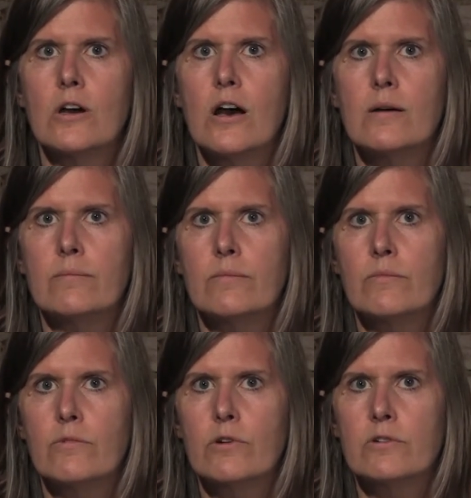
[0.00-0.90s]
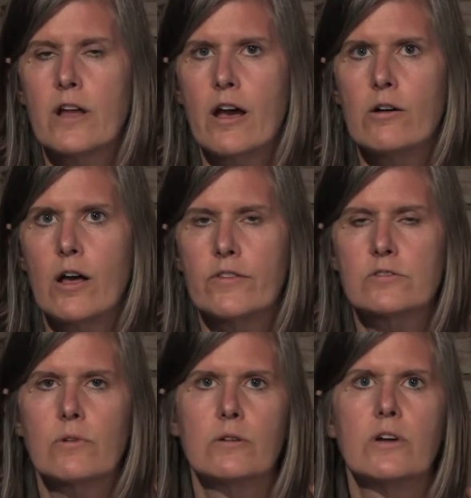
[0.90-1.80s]
um, we're now on
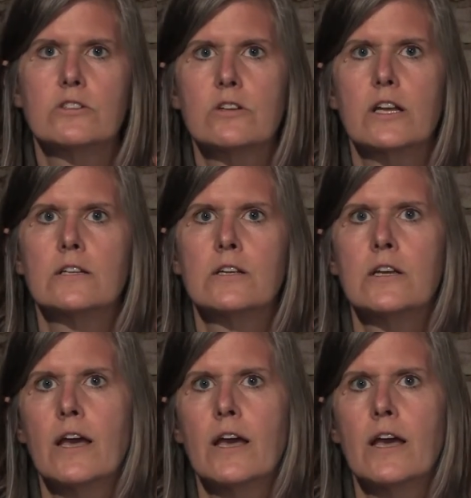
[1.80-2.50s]
this runaway train.